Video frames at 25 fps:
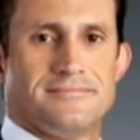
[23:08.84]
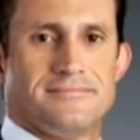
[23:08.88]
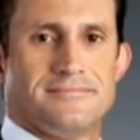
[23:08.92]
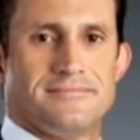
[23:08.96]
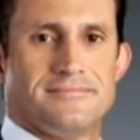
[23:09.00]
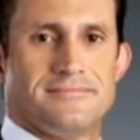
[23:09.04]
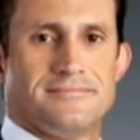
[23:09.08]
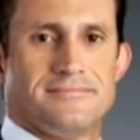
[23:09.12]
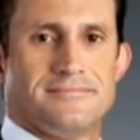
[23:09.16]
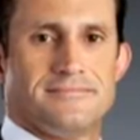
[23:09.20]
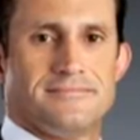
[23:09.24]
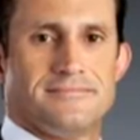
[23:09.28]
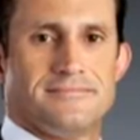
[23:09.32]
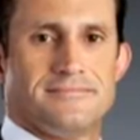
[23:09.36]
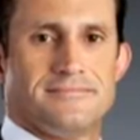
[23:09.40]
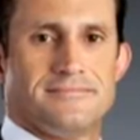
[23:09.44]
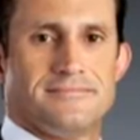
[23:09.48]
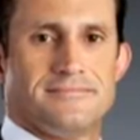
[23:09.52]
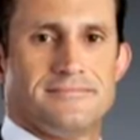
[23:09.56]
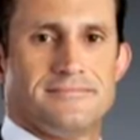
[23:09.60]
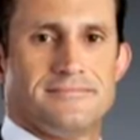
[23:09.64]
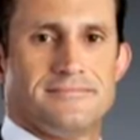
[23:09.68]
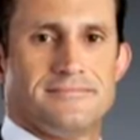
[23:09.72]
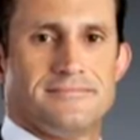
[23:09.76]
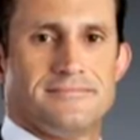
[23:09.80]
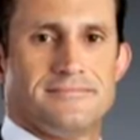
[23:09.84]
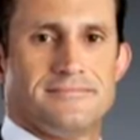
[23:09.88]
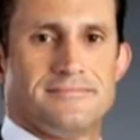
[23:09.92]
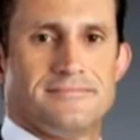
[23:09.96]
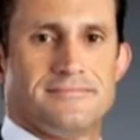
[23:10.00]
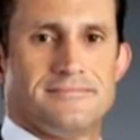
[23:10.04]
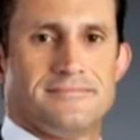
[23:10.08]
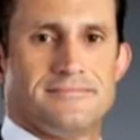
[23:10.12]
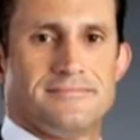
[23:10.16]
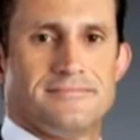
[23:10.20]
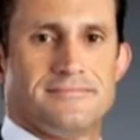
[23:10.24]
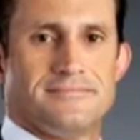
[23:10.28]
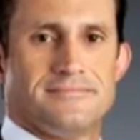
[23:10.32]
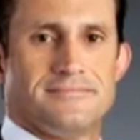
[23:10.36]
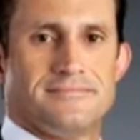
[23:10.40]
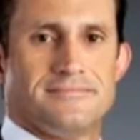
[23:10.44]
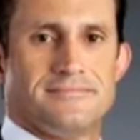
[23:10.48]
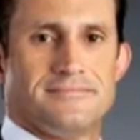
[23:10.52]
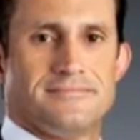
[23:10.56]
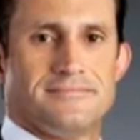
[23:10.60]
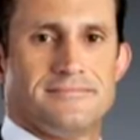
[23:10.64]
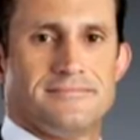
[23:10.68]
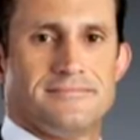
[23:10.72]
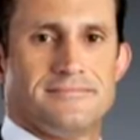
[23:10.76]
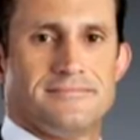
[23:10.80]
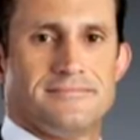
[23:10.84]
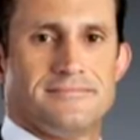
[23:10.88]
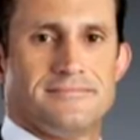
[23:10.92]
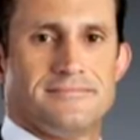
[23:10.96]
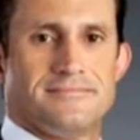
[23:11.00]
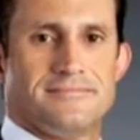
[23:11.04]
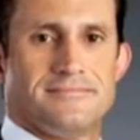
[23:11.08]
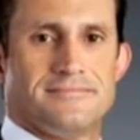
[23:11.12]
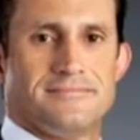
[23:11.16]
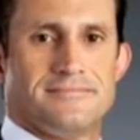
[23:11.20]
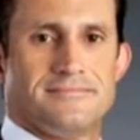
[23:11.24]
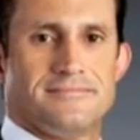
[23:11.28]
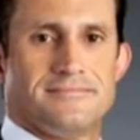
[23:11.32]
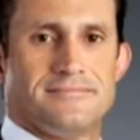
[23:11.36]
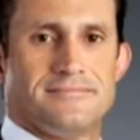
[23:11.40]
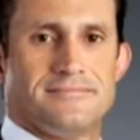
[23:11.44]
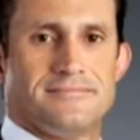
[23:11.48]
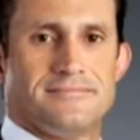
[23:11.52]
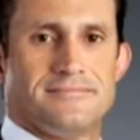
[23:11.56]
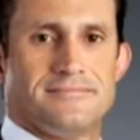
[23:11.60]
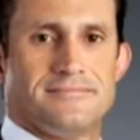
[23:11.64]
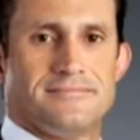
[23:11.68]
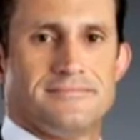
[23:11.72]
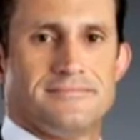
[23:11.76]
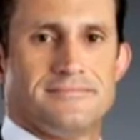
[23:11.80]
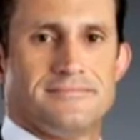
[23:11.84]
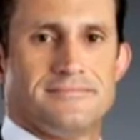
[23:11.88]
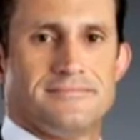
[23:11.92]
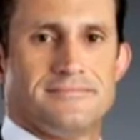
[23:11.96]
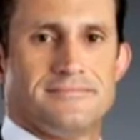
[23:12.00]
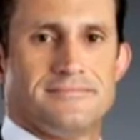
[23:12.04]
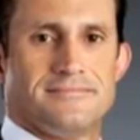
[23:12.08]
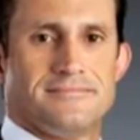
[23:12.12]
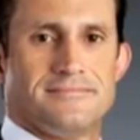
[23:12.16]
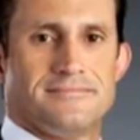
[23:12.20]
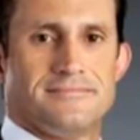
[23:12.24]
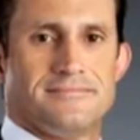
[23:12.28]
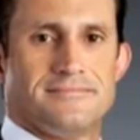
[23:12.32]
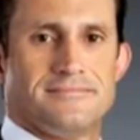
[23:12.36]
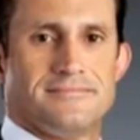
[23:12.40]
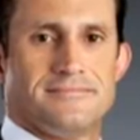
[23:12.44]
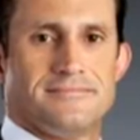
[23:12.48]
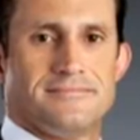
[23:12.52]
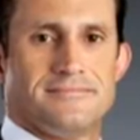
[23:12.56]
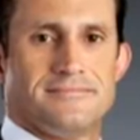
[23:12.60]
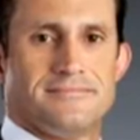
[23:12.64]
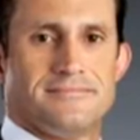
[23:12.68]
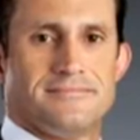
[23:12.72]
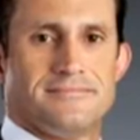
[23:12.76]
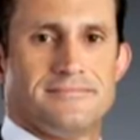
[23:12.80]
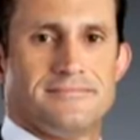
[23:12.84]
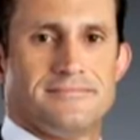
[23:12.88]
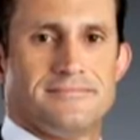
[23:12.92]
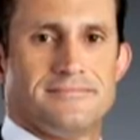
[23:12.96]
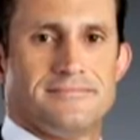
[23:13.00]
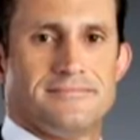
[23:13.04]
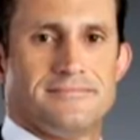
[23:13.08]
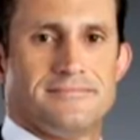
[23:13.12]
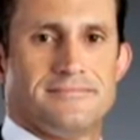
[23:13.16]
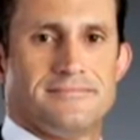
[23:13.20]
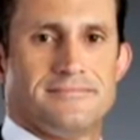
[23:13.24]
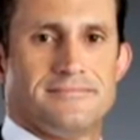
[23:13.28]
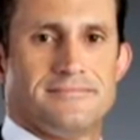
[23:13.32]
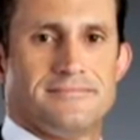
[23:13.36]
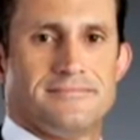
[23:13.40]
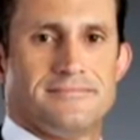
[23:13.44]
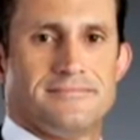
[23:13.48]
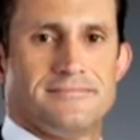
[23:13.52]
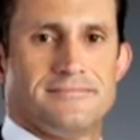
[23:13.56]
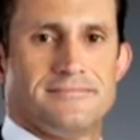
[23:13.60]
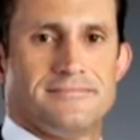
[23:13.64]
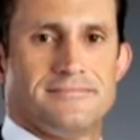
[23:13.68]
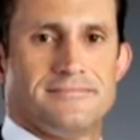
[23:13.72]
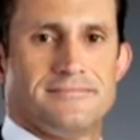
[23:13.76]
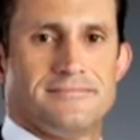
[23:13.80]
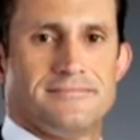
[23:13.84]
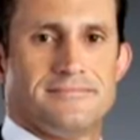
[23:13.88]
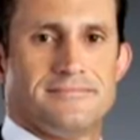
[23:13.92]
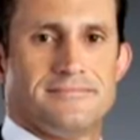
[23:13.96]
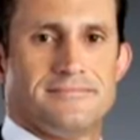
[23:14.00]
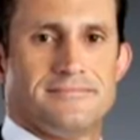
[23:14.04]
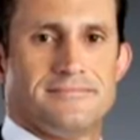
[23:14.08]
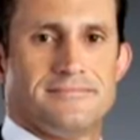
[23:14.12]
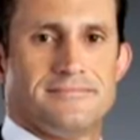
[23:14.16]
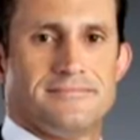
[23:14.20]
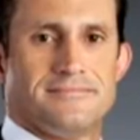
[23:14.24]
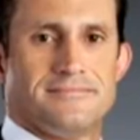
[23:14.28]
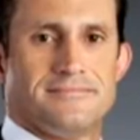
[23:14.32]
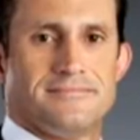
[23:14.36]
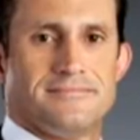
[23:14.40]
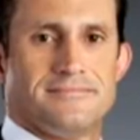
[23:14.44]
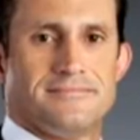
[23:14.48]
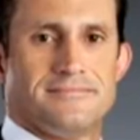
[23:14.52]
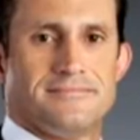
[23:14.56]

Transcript: This is a still picture; no speech is visible.